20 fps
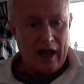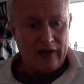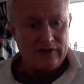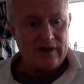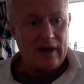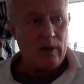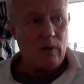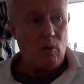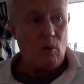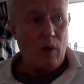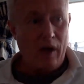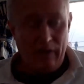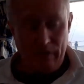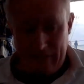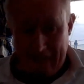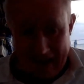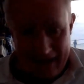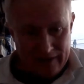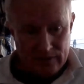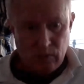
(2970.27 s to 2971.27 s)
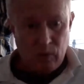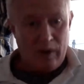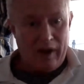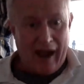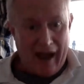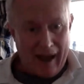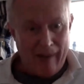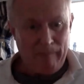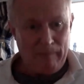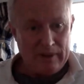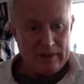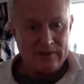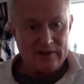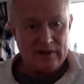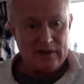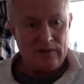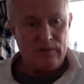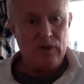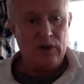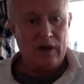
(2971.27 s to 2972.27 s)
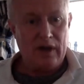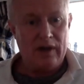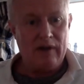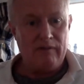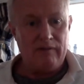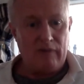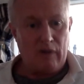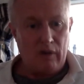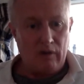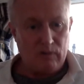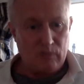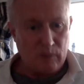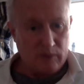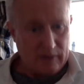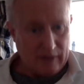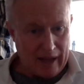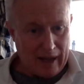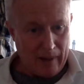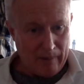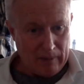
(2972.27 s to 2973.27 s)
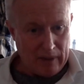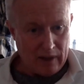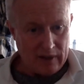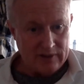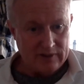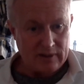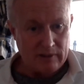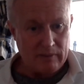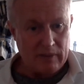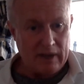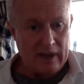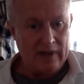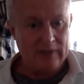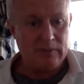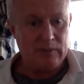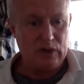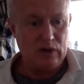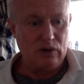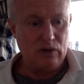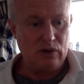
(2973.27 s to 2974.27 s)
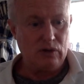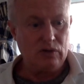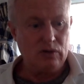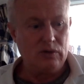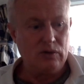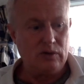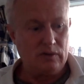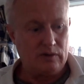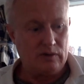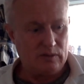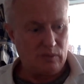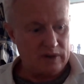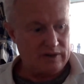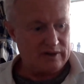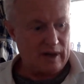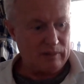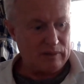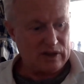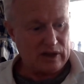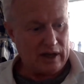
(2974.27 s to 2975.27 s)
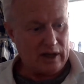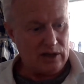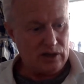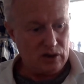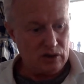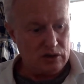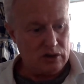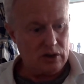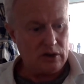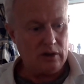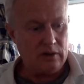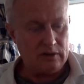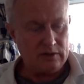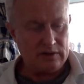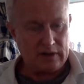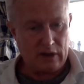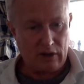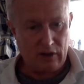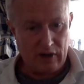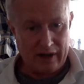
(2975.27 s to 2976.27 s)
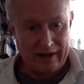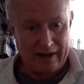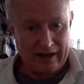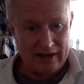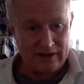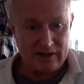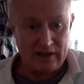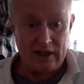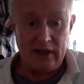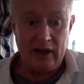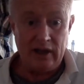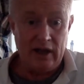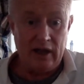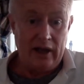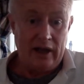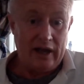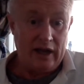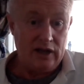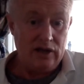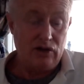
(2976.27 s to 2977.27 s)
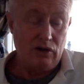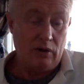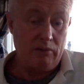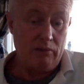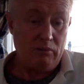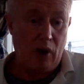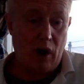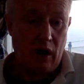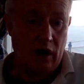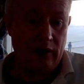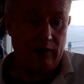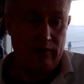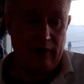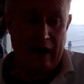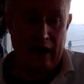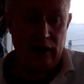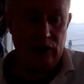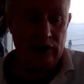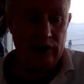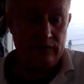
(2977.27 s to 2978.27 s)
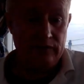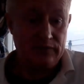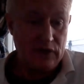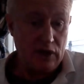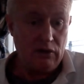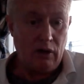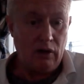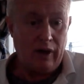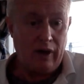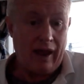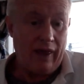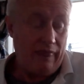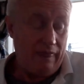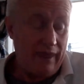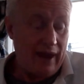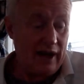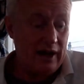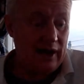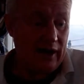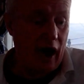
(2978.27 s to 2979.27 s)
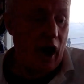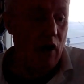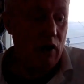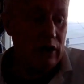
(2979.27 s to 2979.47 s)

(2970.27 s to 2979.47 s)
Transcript: And saying, well, that's what happens if you get involved with capitalism. Is you at some stage you turn the Serengeti into a market value of zero, and then it